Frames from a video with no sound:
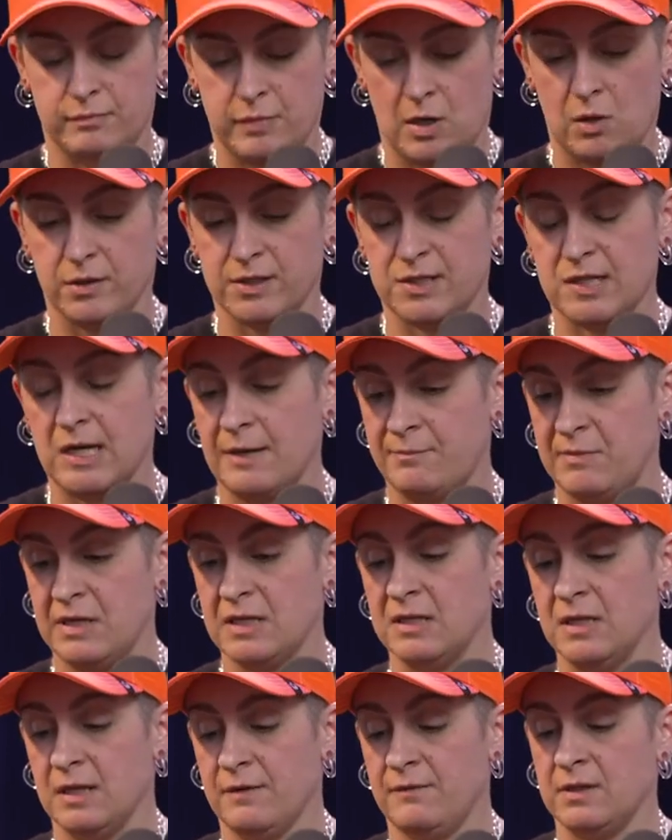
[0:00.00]
all of a sudden I've been
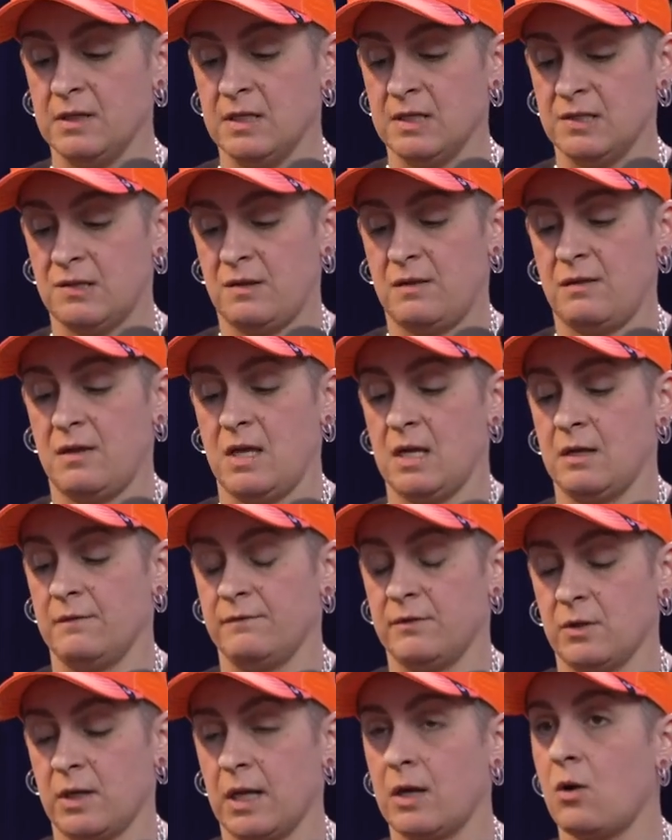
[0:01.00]
given this thing of,
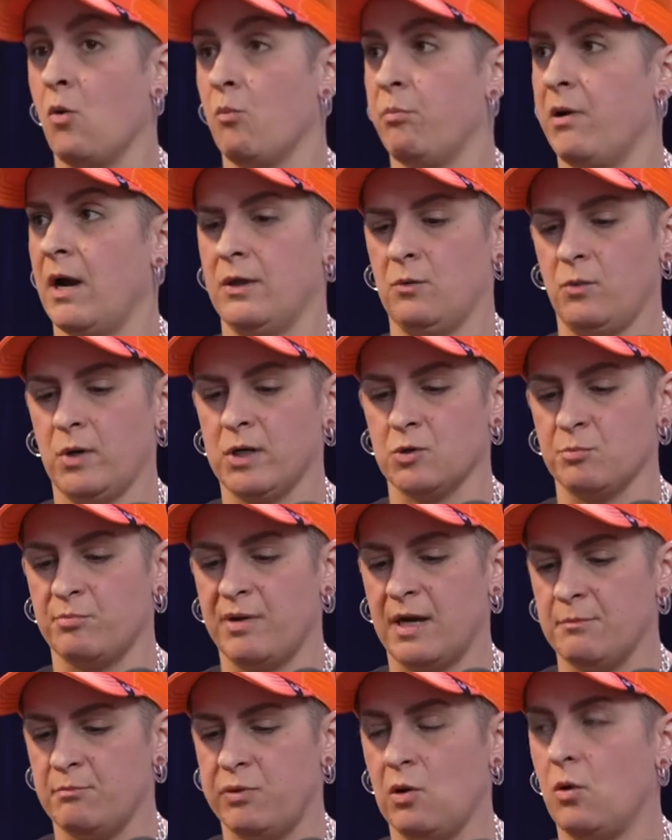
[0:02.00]
they're like, oh, by the way, you're
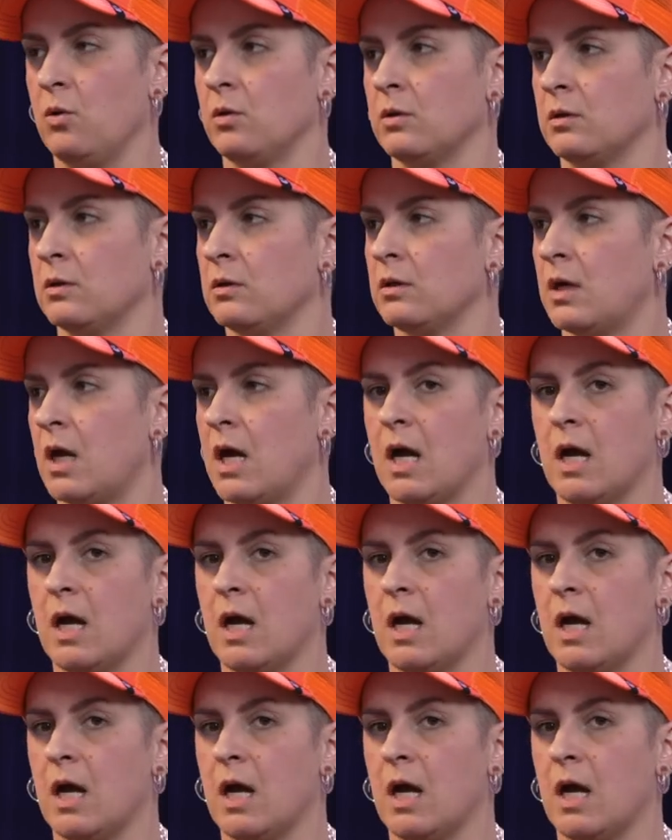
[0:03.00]
bipolar.